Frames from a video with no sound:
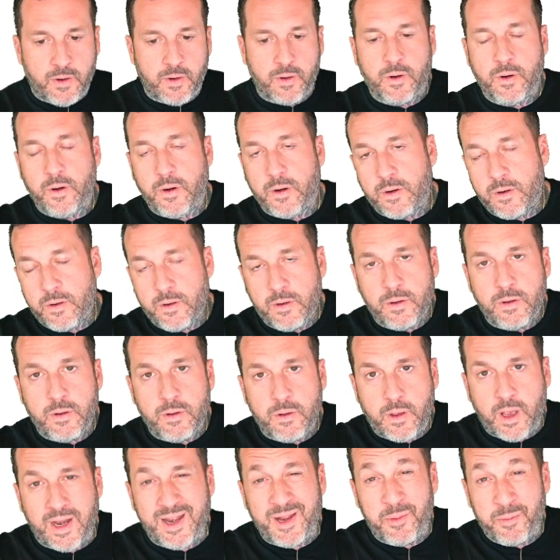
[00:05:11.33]
or
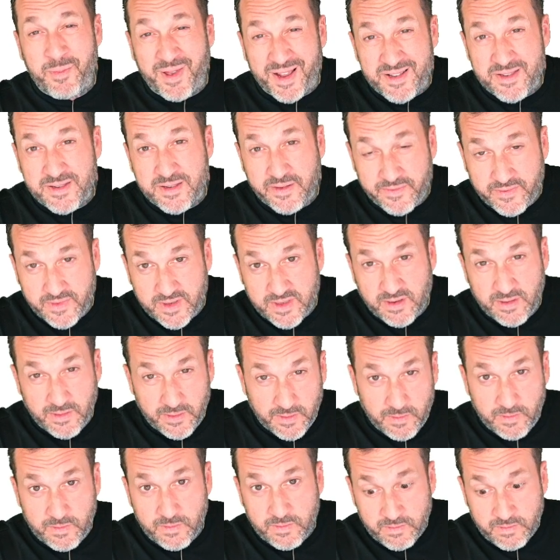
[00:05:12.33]
any mix of the two.